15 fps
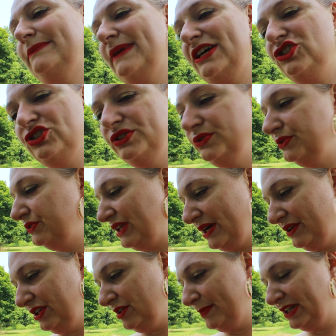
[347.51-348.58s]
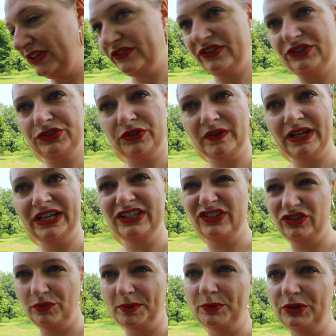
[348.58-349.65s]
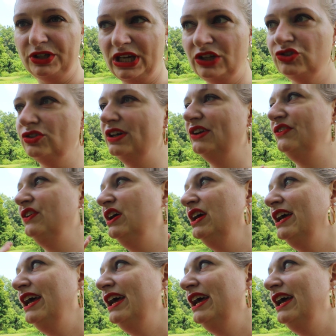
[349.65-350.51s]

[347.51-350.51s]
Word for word: my shoes out here because of the terrain. It's a little bit more dangerous.